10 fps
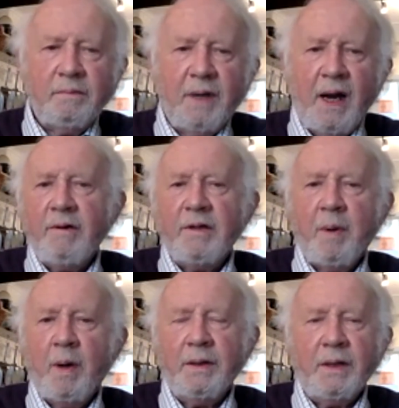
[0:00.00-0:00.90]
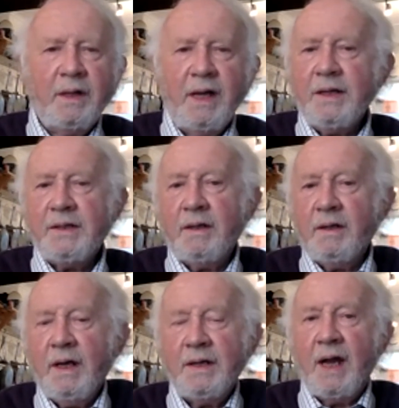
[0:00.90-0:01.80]
I responded,
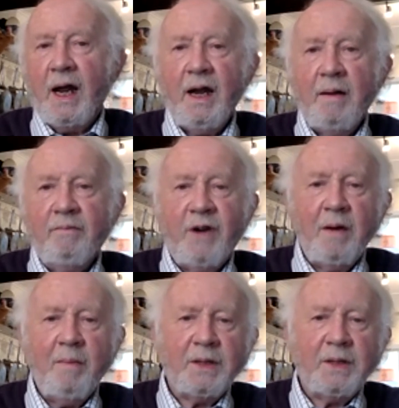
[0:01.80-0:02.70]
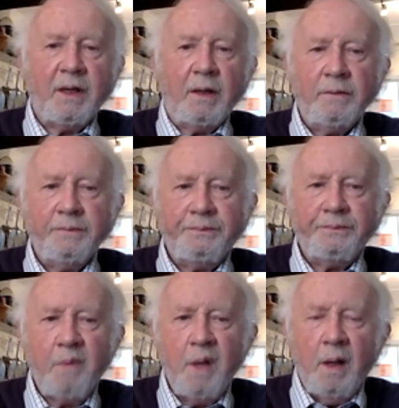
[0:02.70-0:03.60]
yes, I am, very much so.
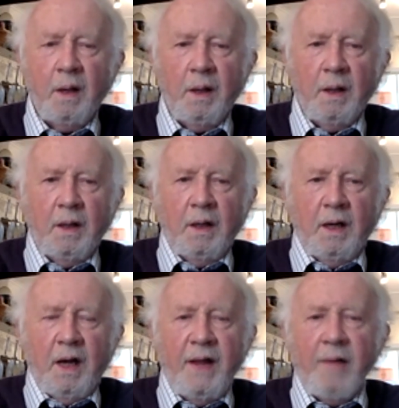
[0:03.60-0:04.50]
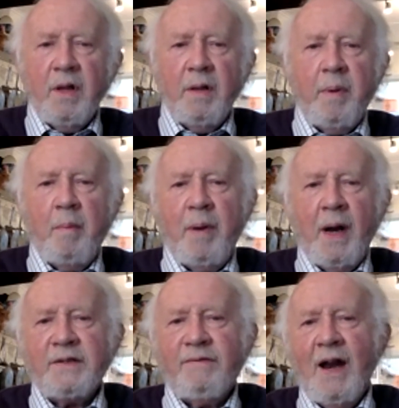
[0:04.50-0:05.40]
And then with a
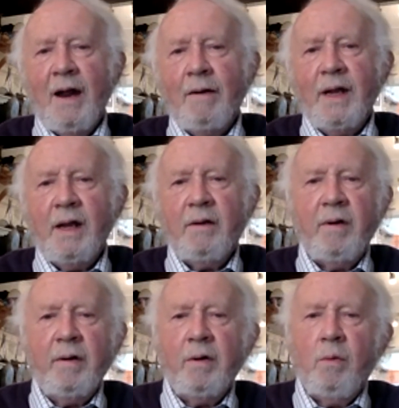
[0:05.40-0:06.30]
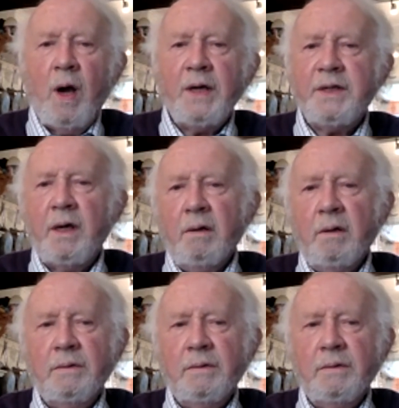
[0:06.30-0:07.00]
perplexed frown, he queried, "Why so?"